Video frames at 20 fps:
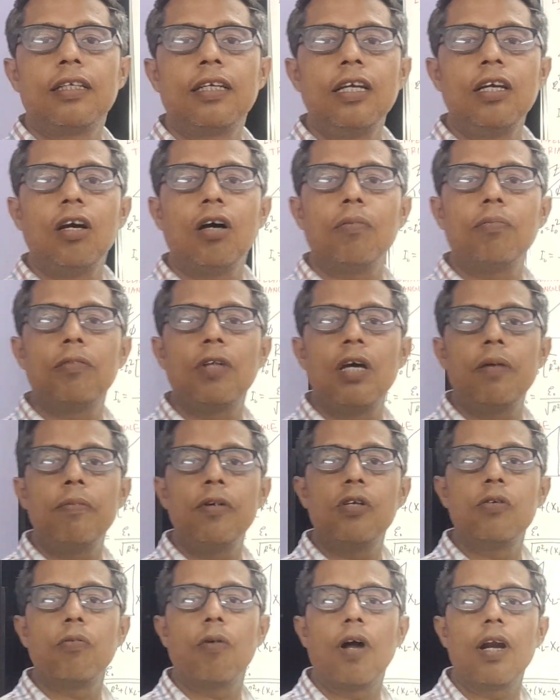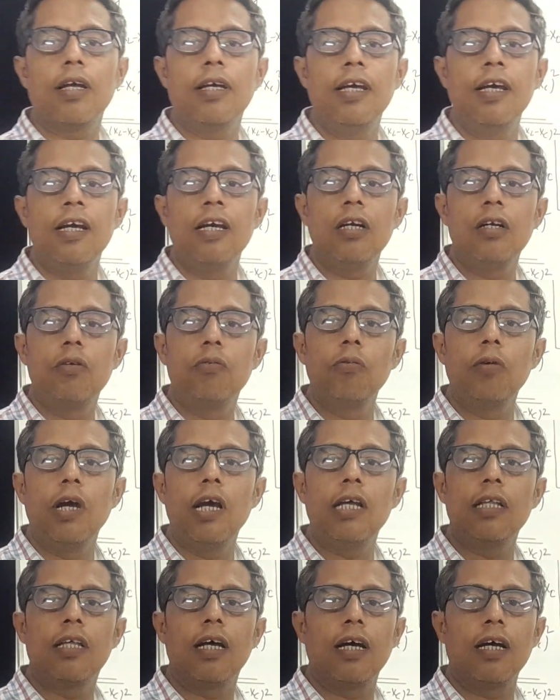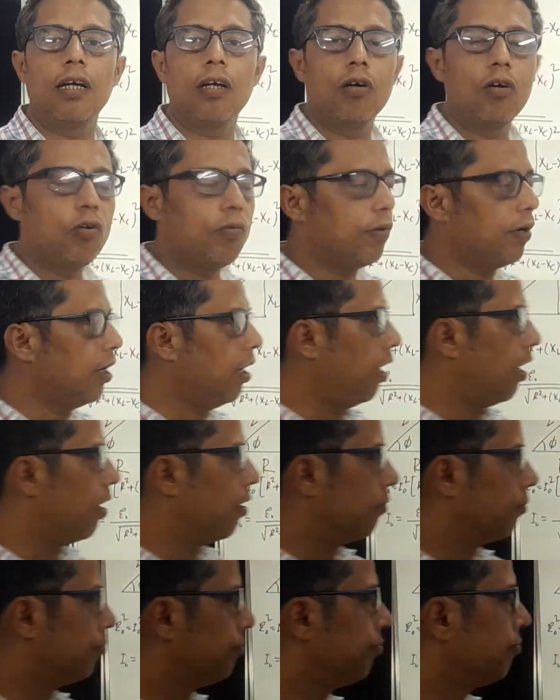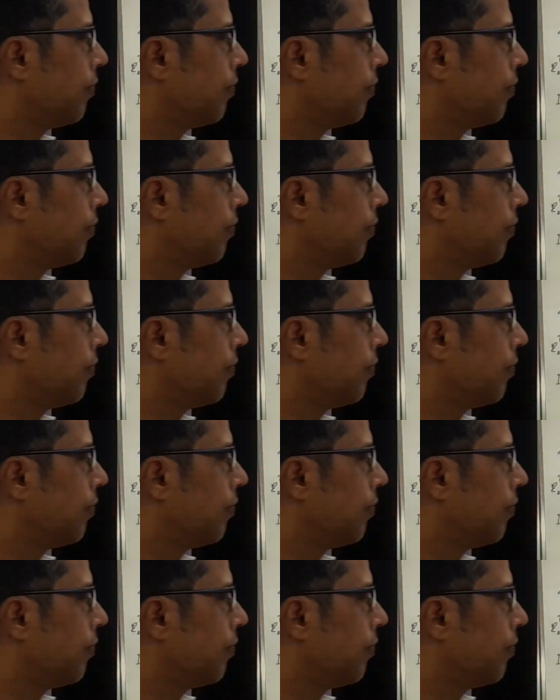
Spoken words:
Three of them is working together over here.